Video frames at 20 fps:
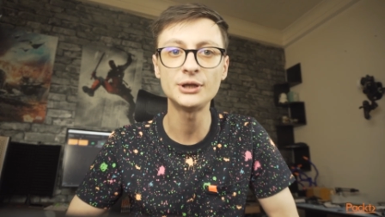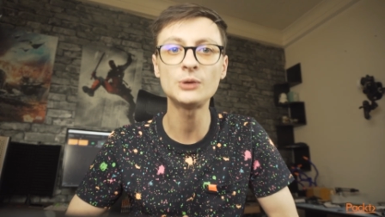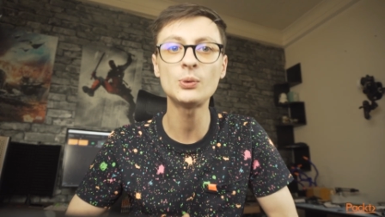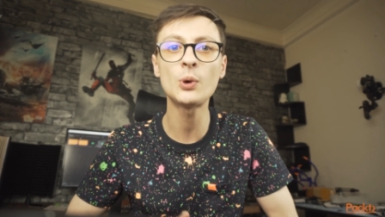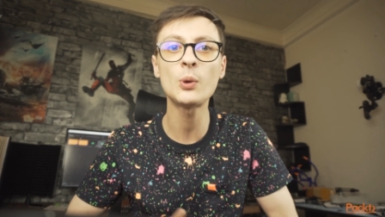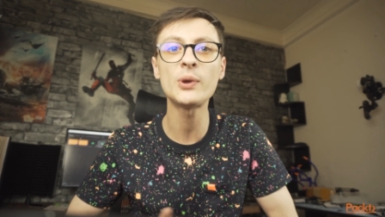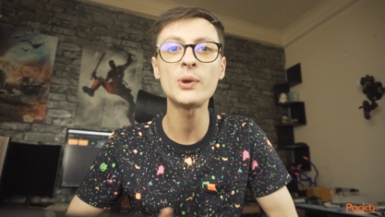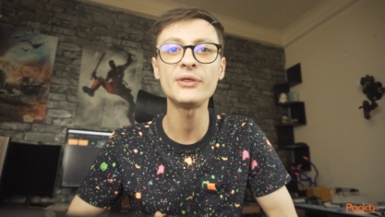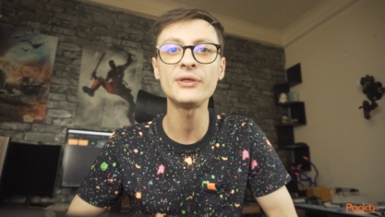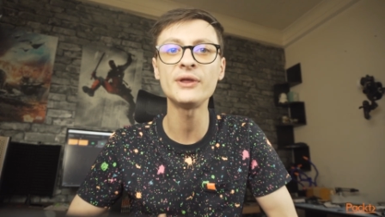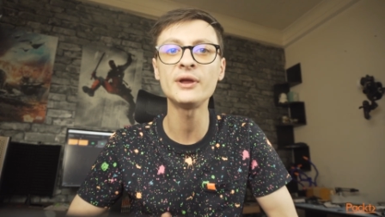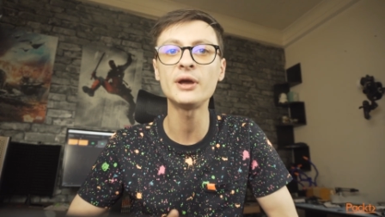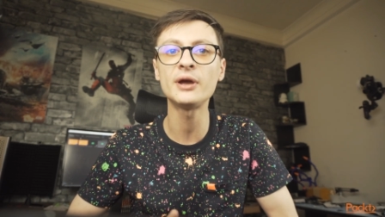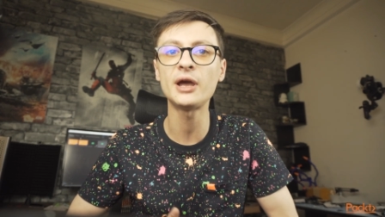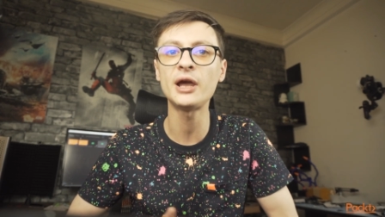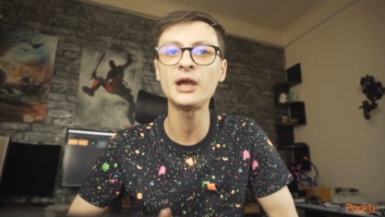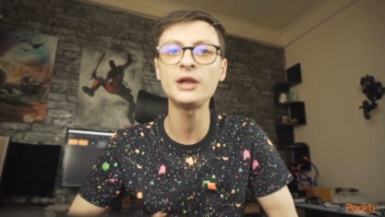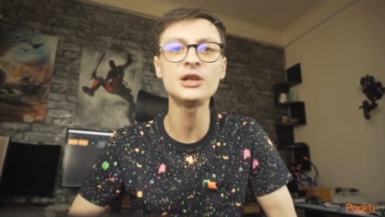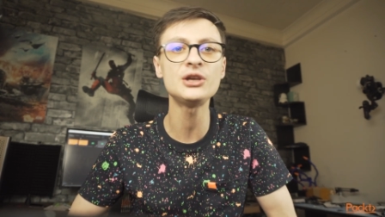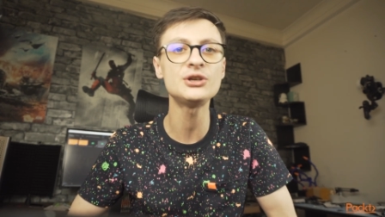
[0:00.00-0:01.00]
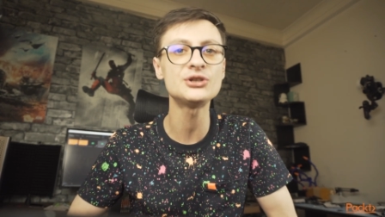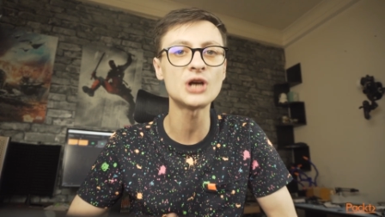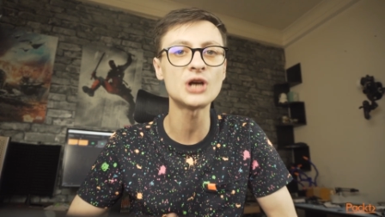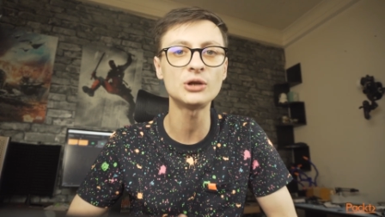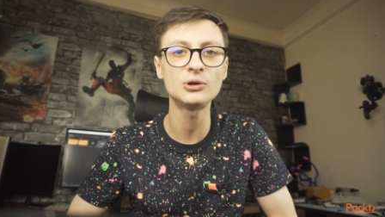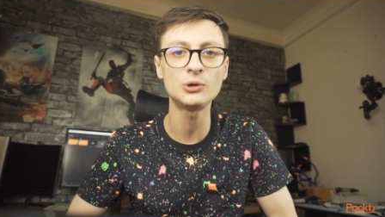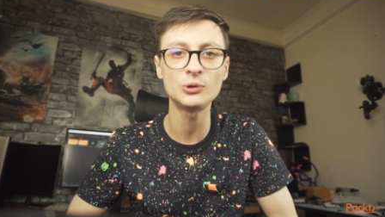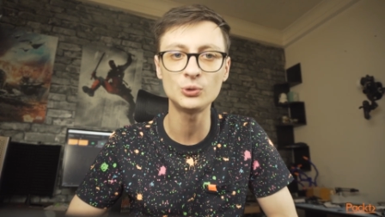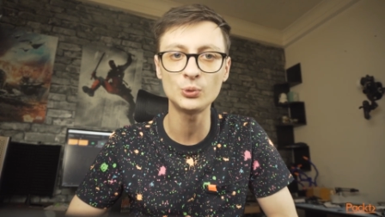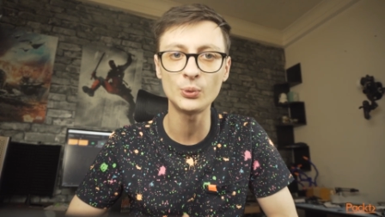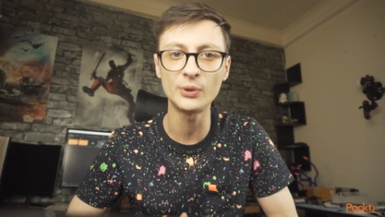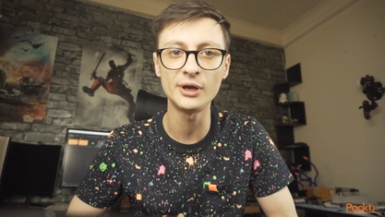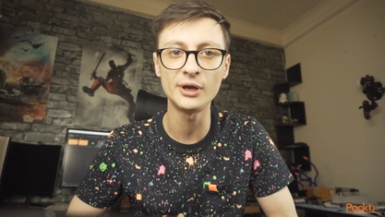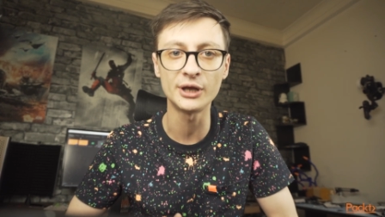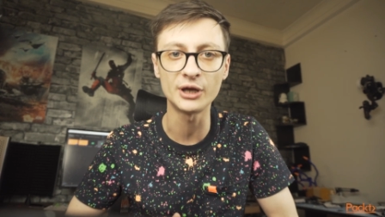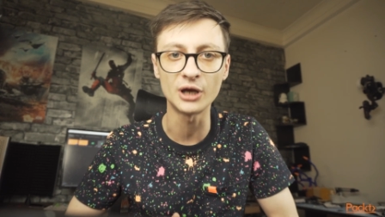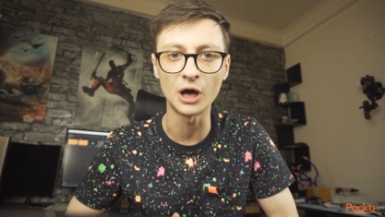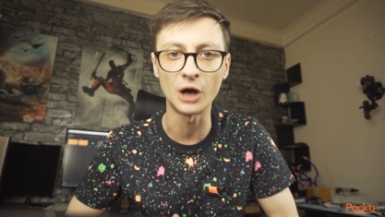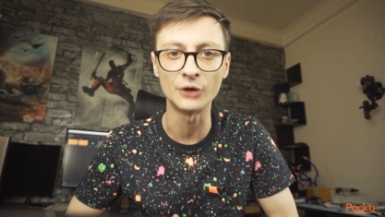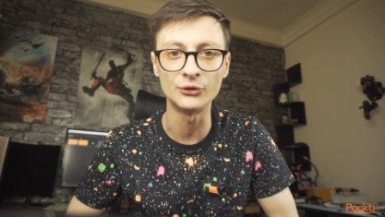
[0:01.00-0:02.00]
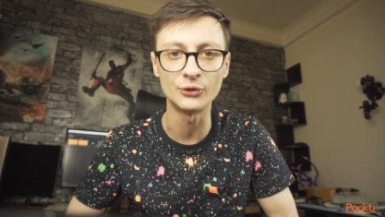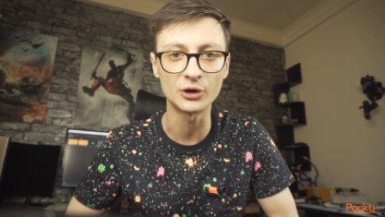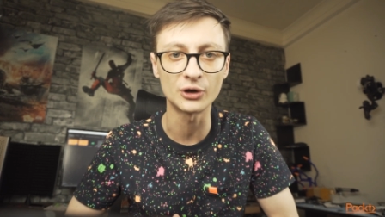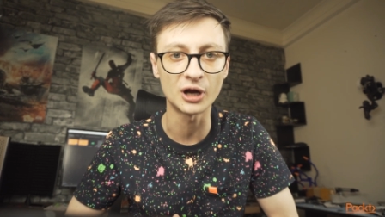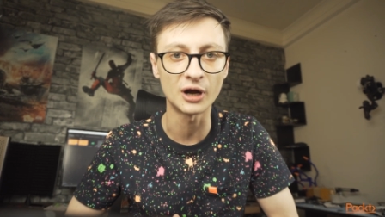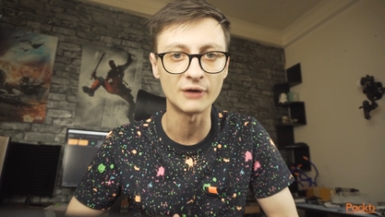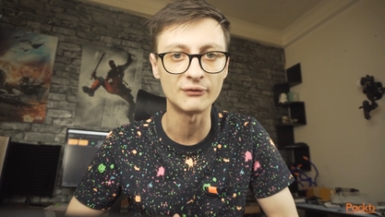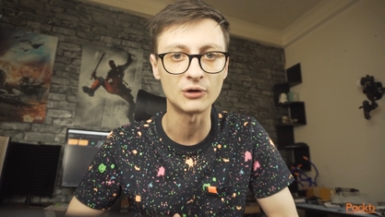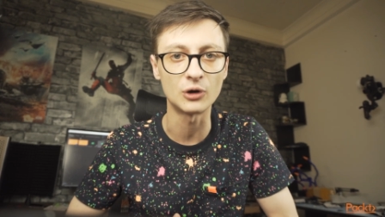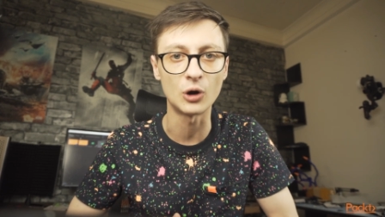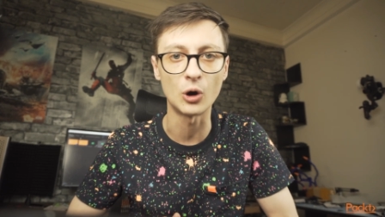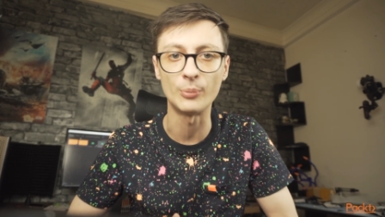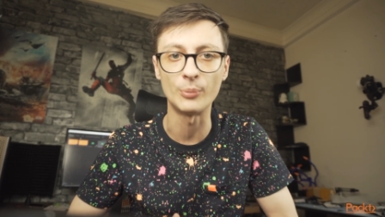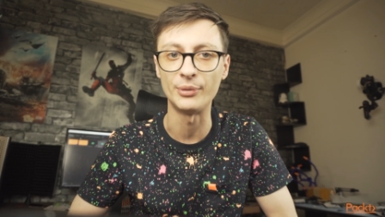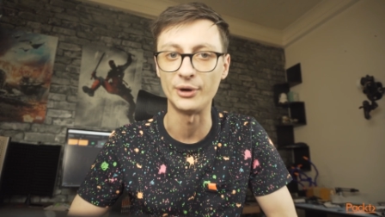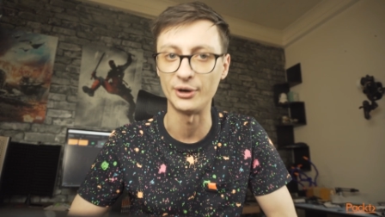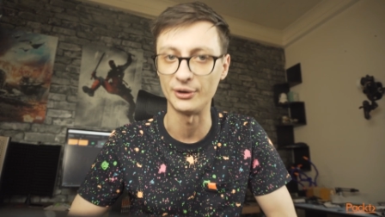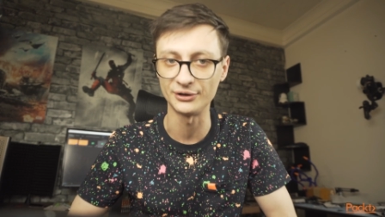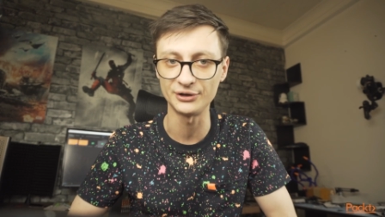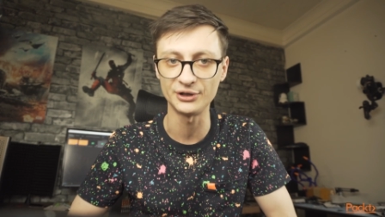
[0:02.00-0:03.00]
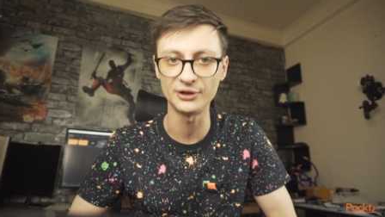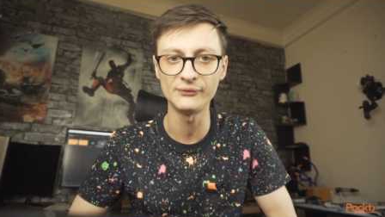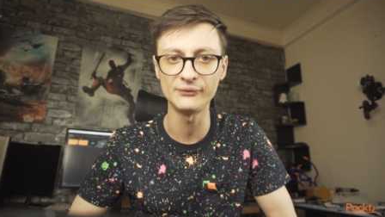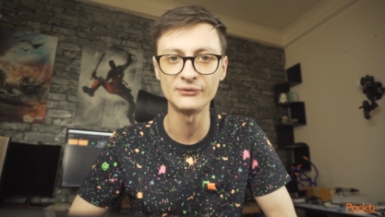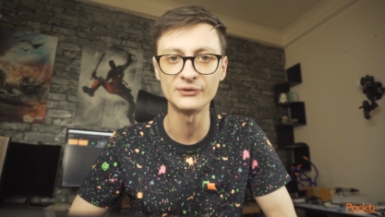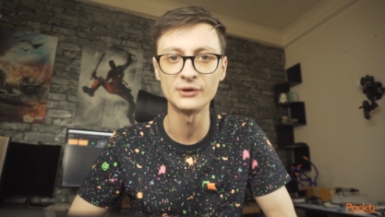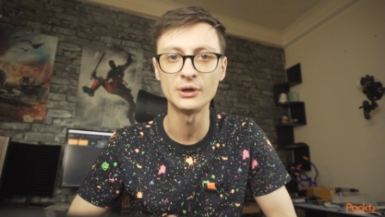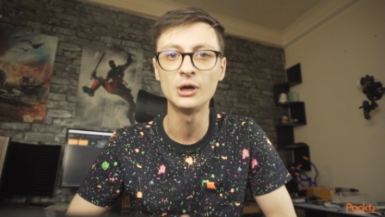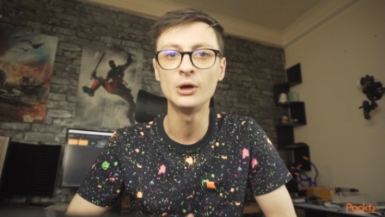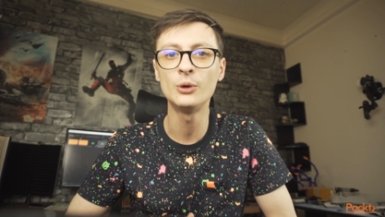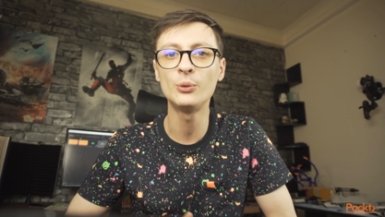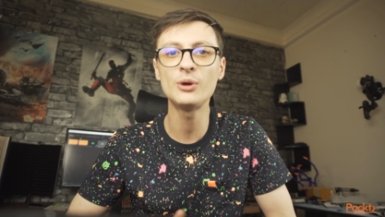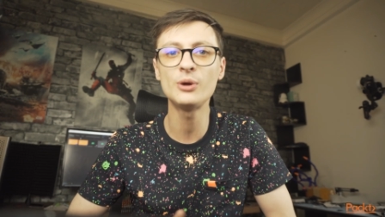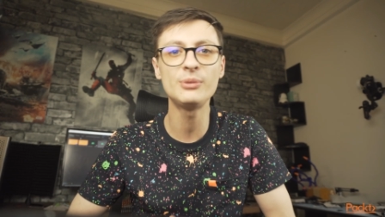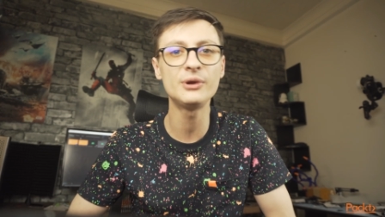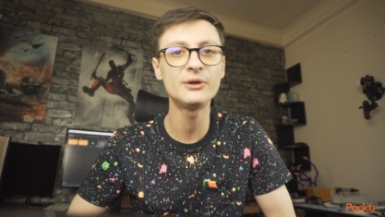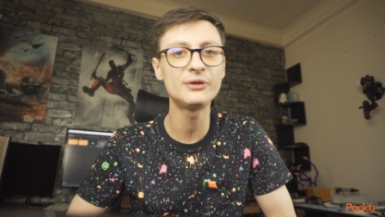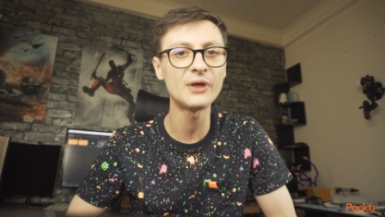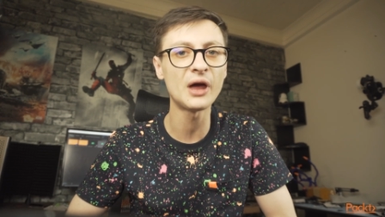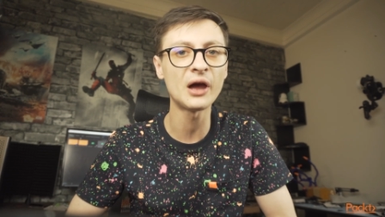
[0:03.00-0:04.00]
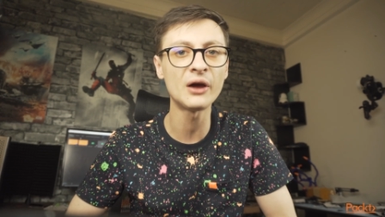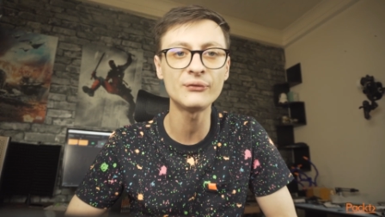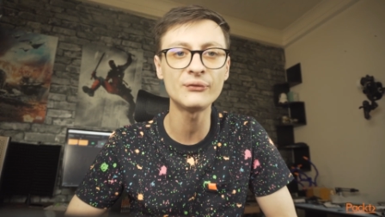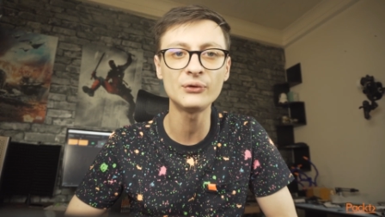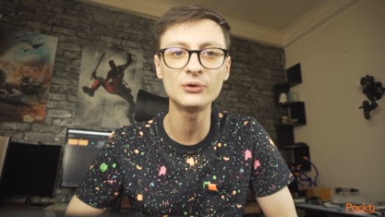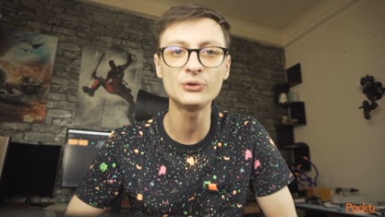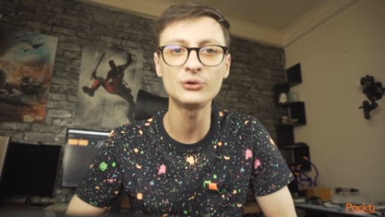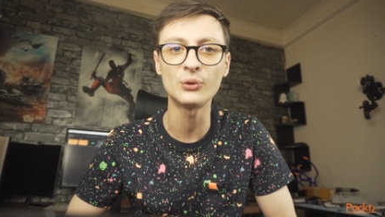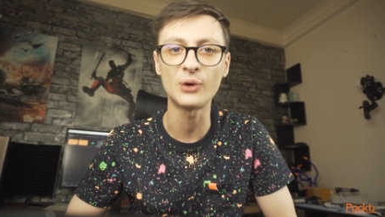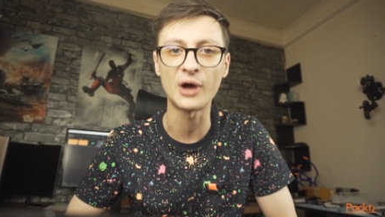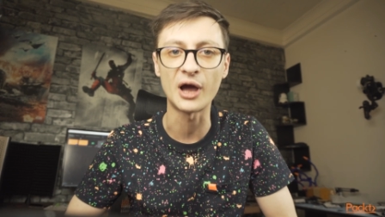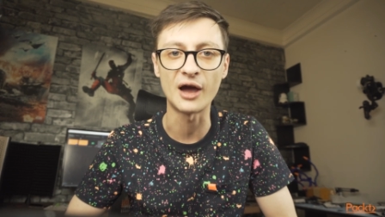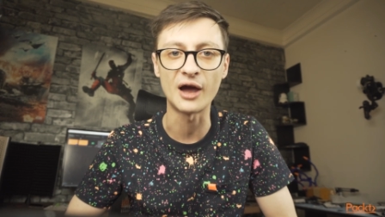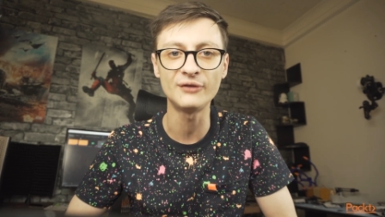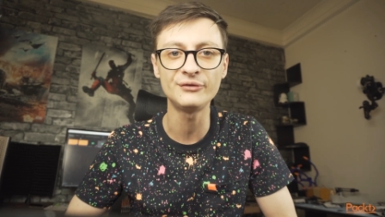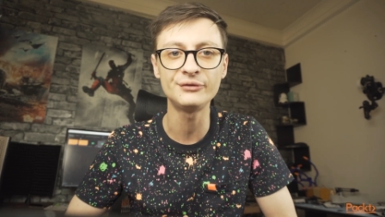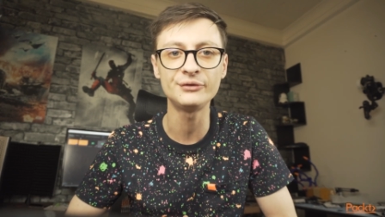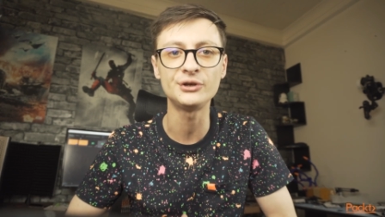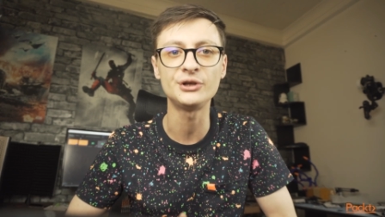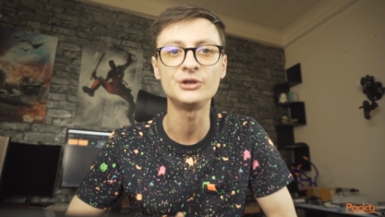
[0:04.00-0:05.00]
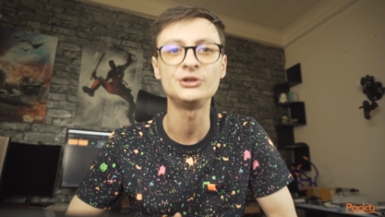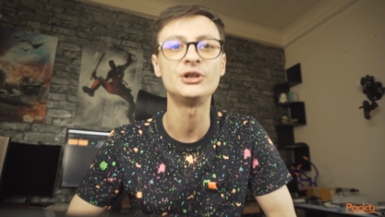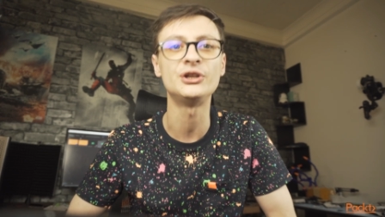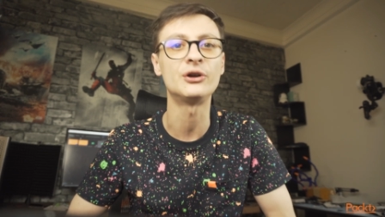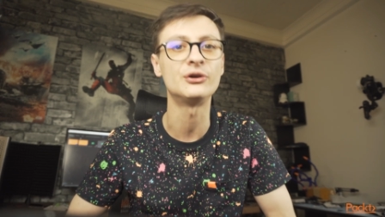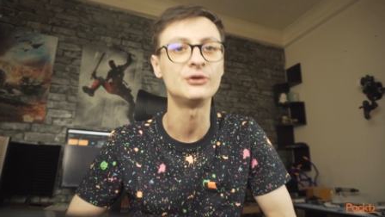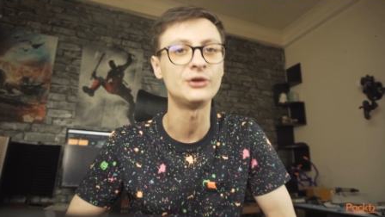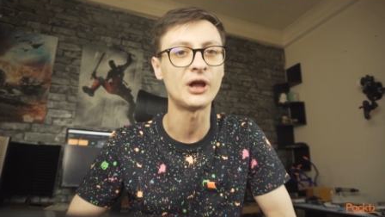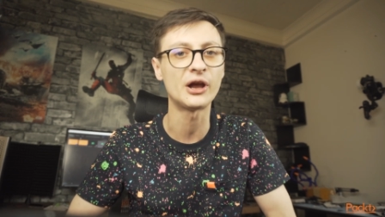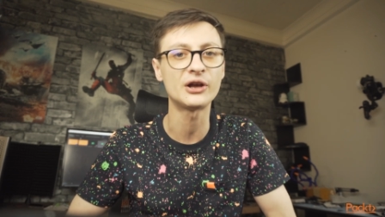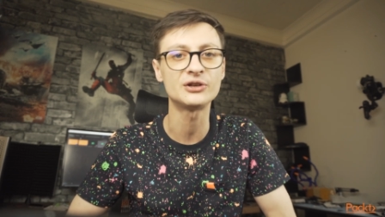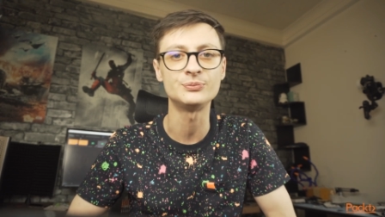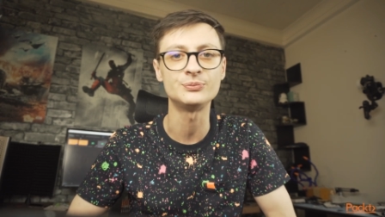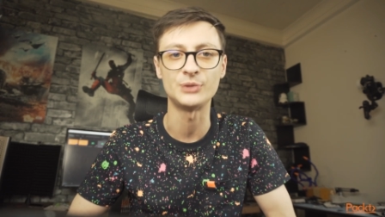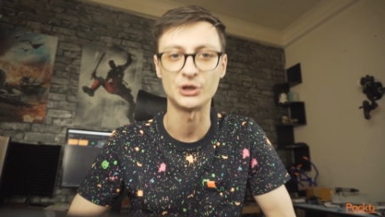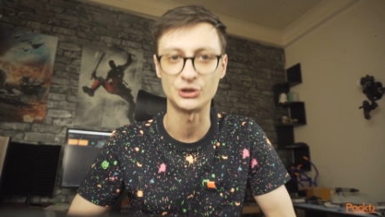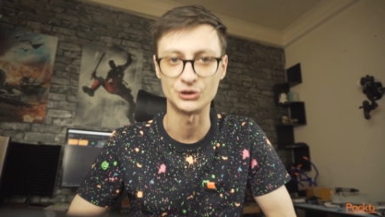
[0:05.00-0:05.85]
that we think any shadow-dwelling undercover operatives will be thankful to have in their next